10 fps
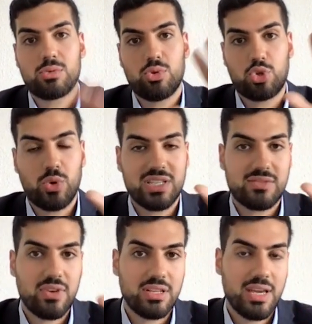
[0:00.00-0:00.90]
to
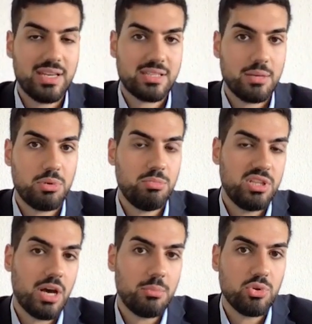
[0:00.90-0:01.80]
transfer the SAP
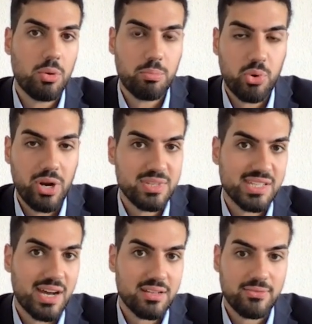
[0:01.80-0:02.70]
BW on-premise
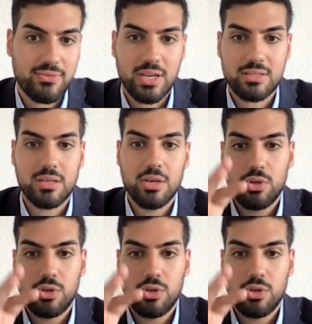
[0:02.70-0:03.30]
artifacts